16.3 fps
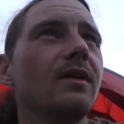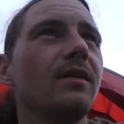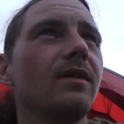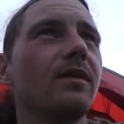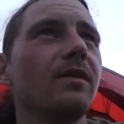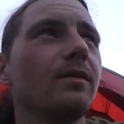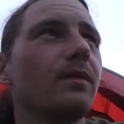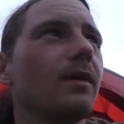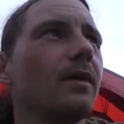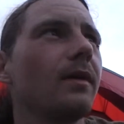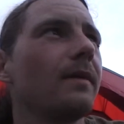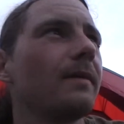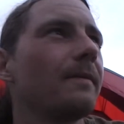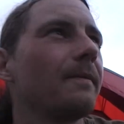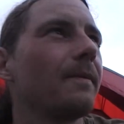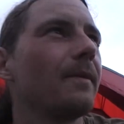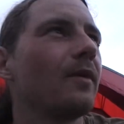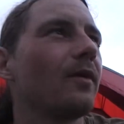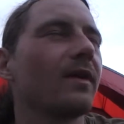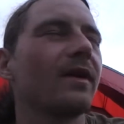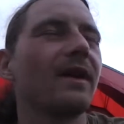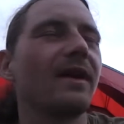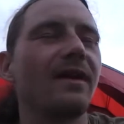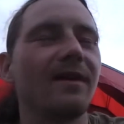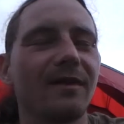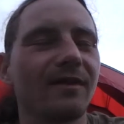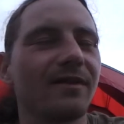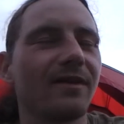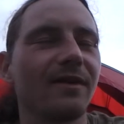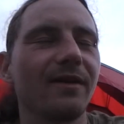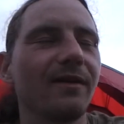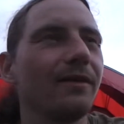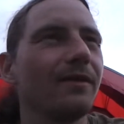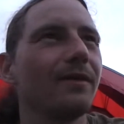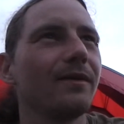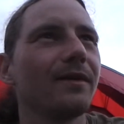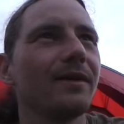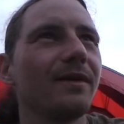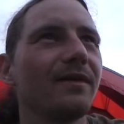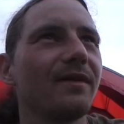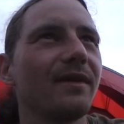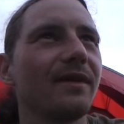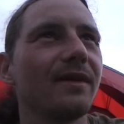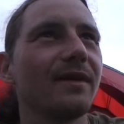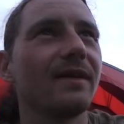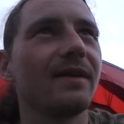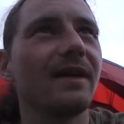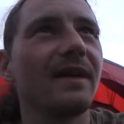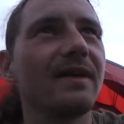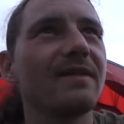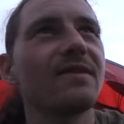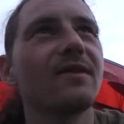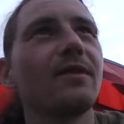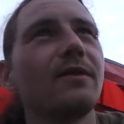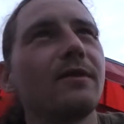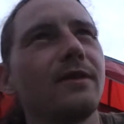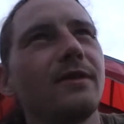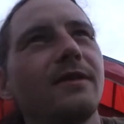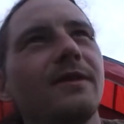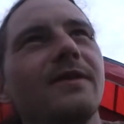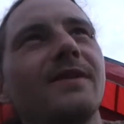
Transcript: to Glasgow. I keep thinking Glasgow.